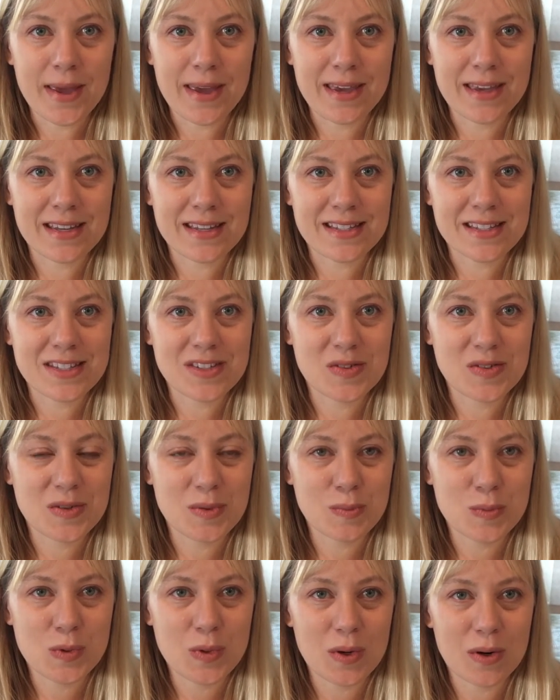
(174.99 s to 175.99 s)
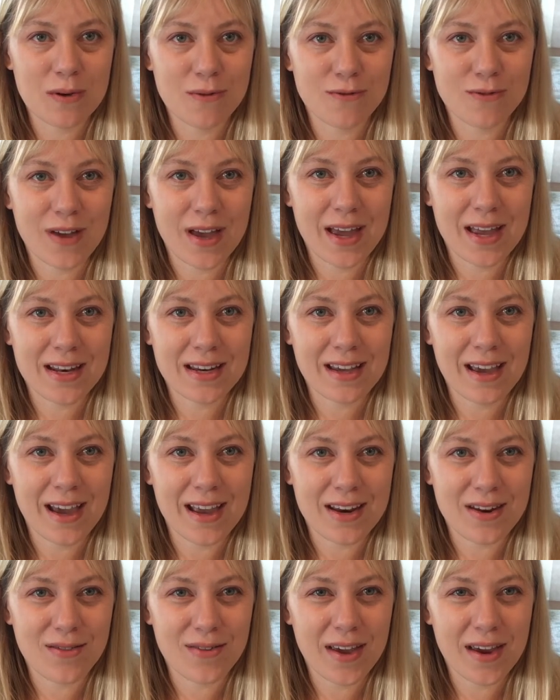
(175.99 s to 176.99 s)
is do some sort of fun
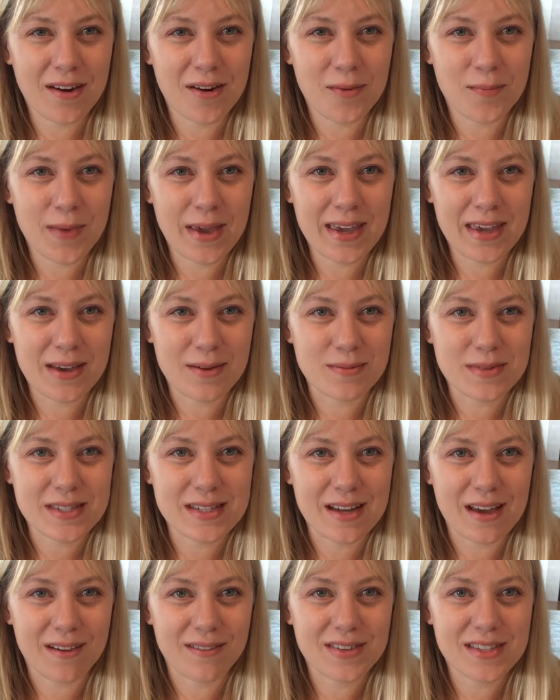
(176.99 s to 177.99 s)
kind of hair and makeup stuff.